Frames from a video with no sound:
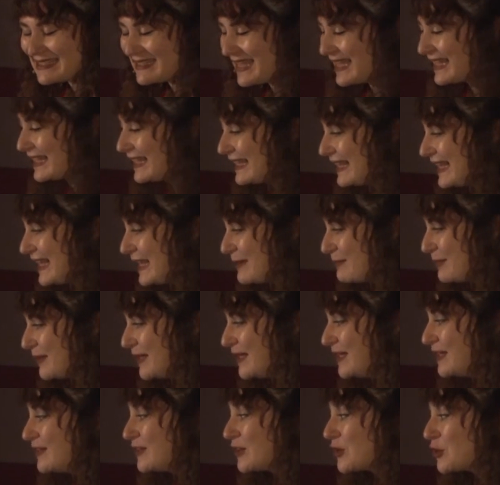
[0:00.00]
that clip
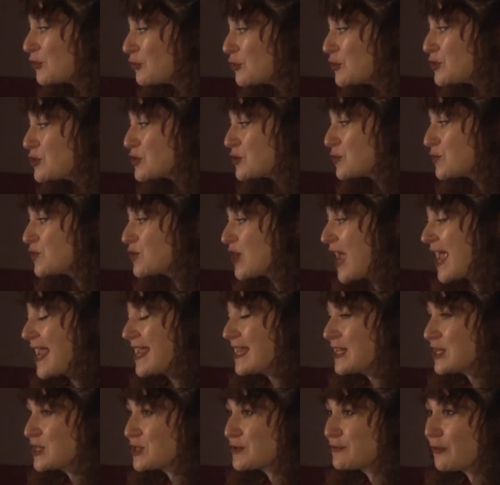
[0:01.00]
the crucial
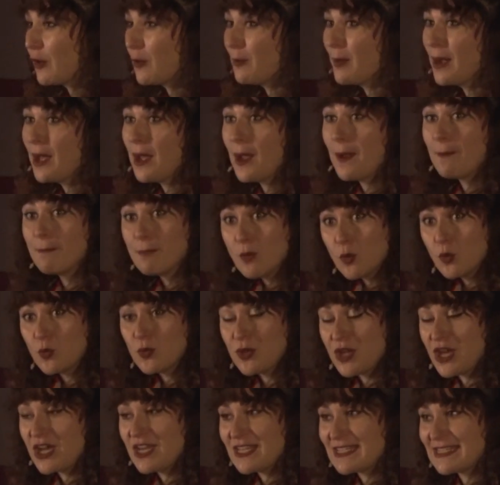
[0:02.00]
change from more
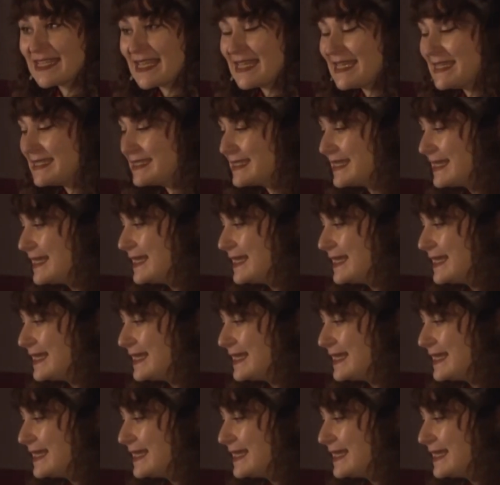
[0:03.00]
nurses,